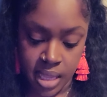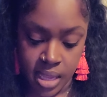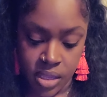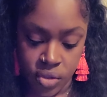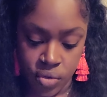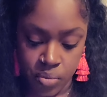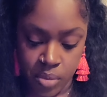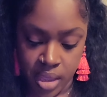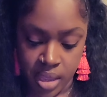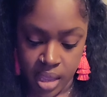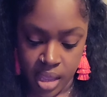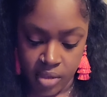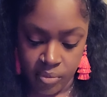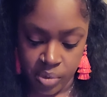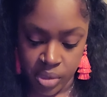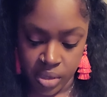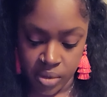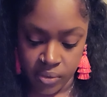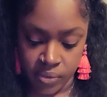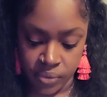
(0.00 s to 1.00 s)
Like you may have
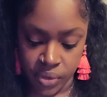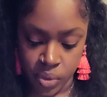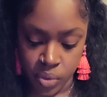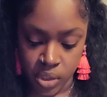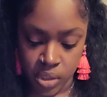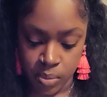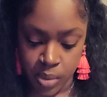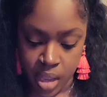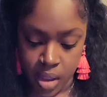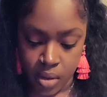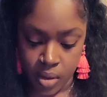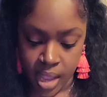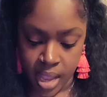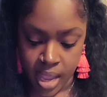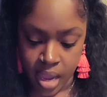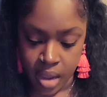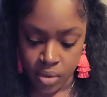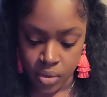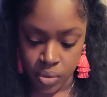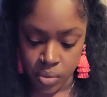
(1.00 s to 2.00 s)
been confused about
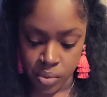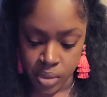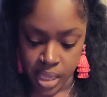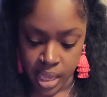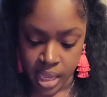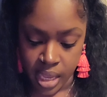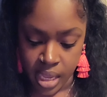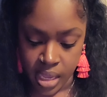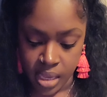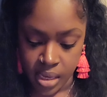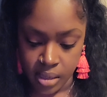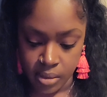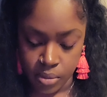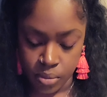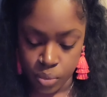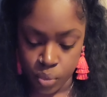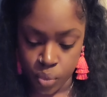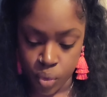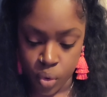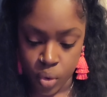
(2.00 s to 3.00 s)
how to gain
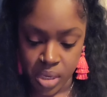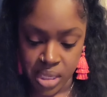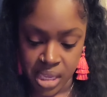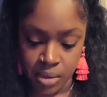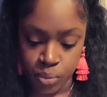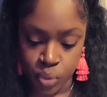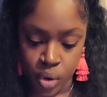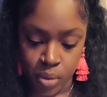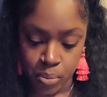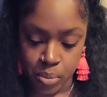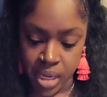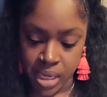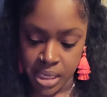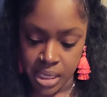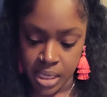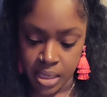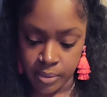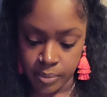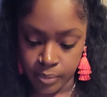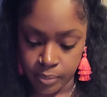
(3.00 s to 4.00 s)
more, get more
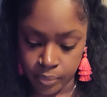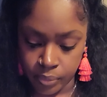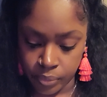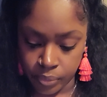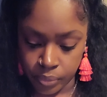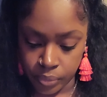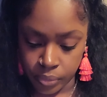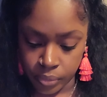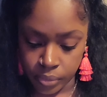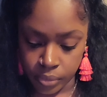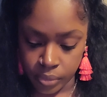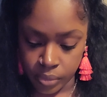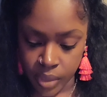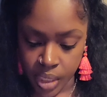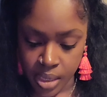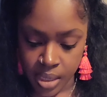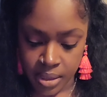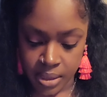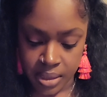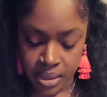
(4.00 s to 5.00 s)
money,
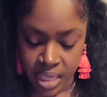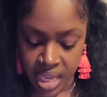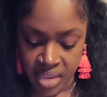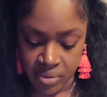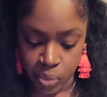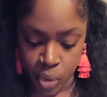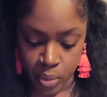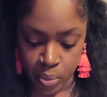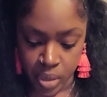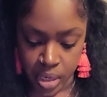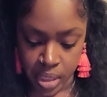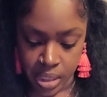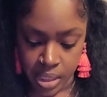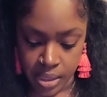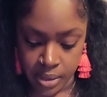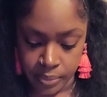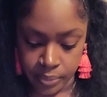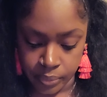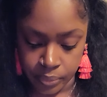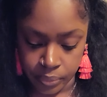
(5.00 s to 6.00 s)
save more
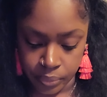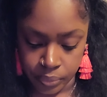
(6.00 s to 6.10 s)
money.